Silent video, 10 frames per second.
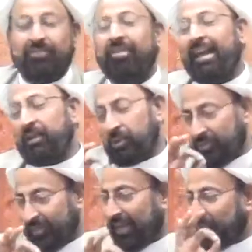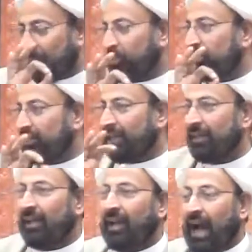Very good,
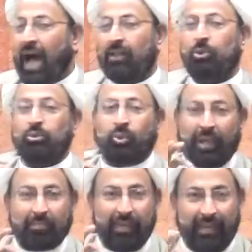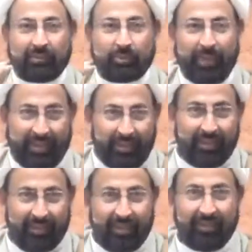Muntazir. Although you came late today,
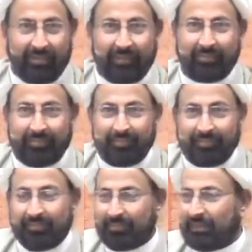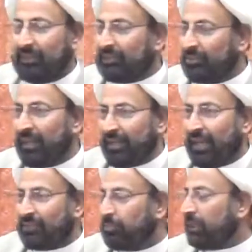but this is very
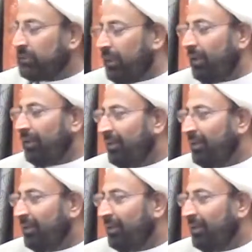nice, mashallah.